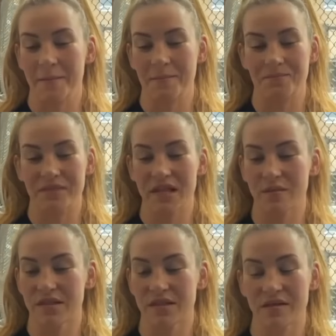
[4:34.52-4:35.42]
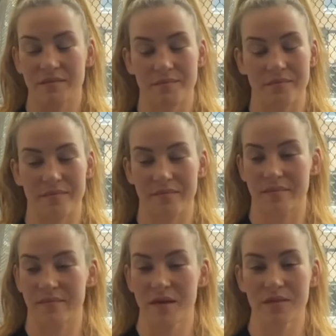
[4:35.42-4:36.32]
it was
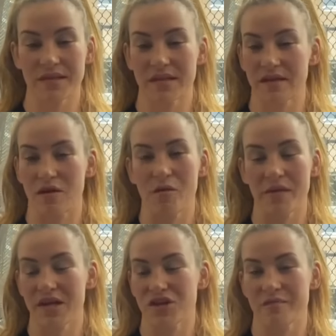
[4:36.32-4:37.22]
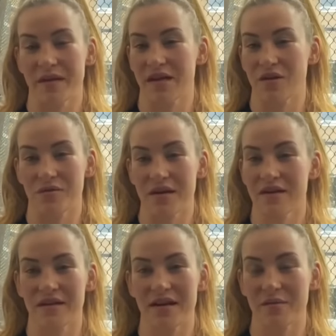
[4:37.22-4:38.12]
the culmination of my career.
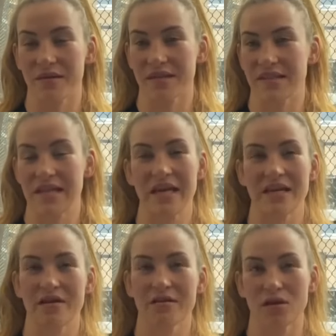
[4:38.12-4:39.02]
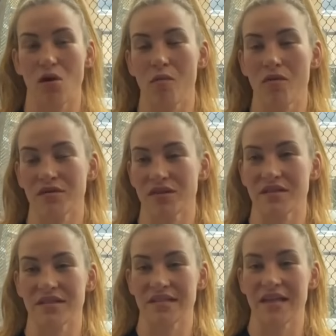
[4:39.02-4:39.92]
It was 10 years almost to the
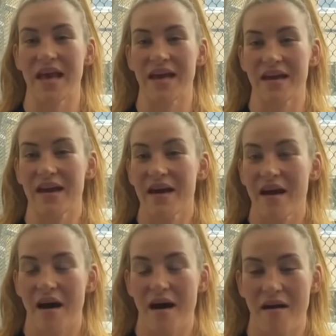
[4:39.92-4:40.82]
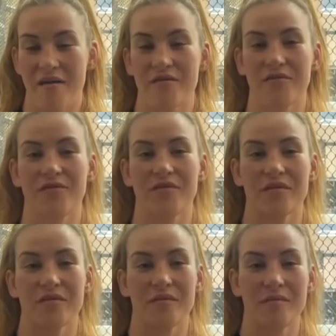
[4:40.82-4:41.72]
day of
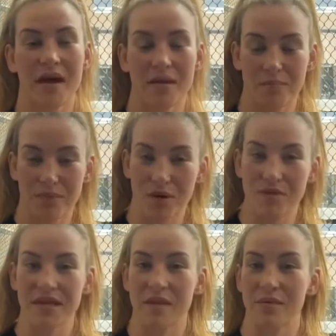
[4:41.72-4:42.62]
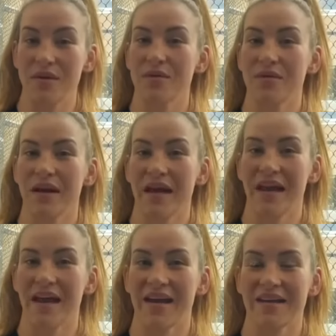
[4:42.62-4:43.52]
my pro debut.
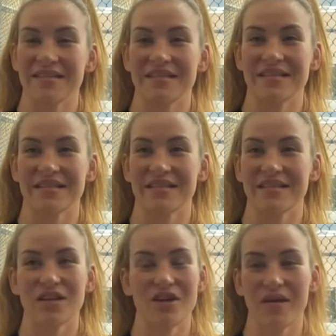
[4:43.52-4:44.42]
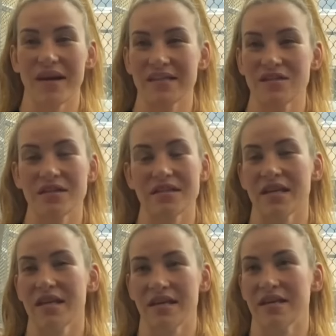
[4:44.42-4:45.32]
And, you know, it's just
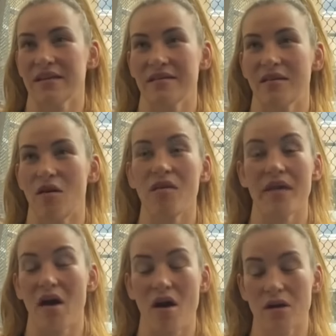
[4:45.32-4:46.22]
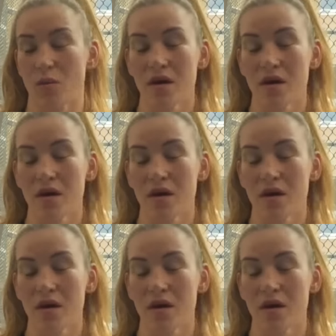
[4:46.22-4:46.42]
like all that hard work,